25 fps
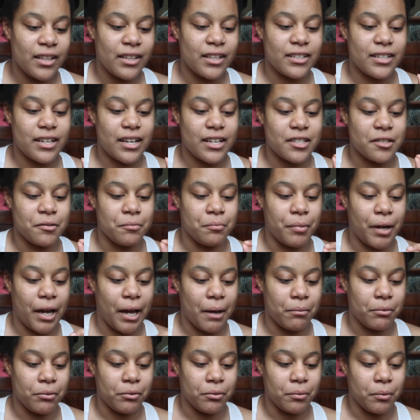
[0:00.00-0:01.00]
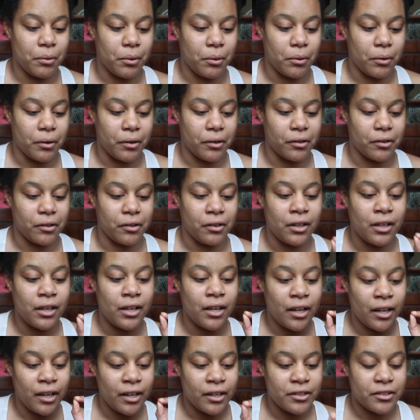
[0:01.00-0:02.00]
This has bamboo oil,
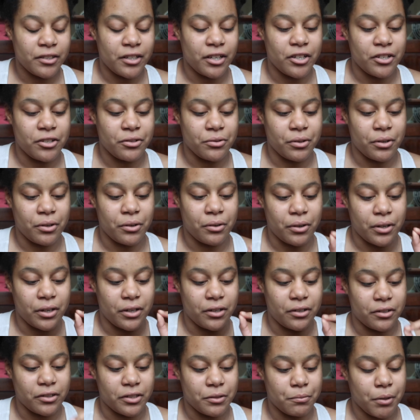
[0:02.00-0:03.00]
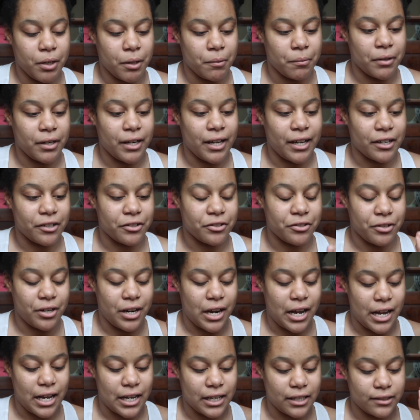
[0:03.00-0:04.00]
tea tree oil, spearmint
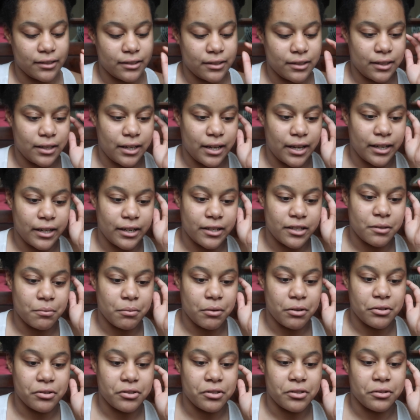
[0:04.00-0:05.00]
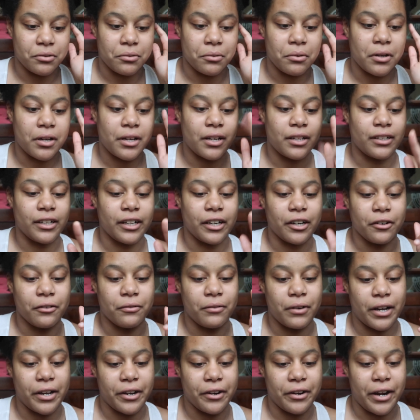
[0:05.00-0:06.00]
extract, and it's supposed to
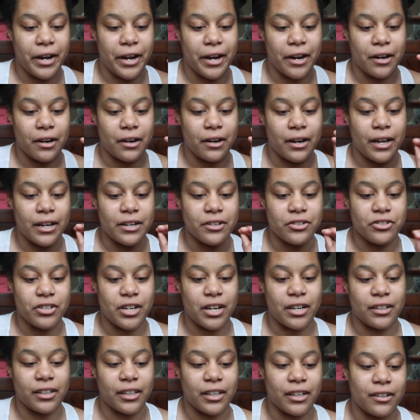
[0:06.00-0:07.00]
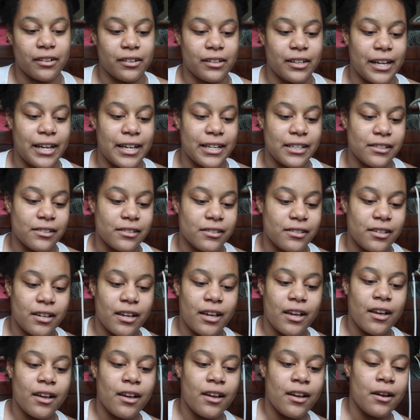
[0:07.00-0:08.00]
clarify your hair and gently cleanse
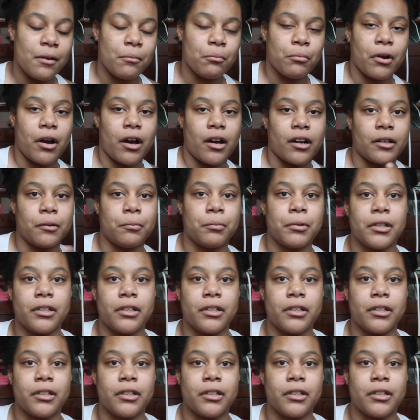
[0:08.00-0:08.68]
product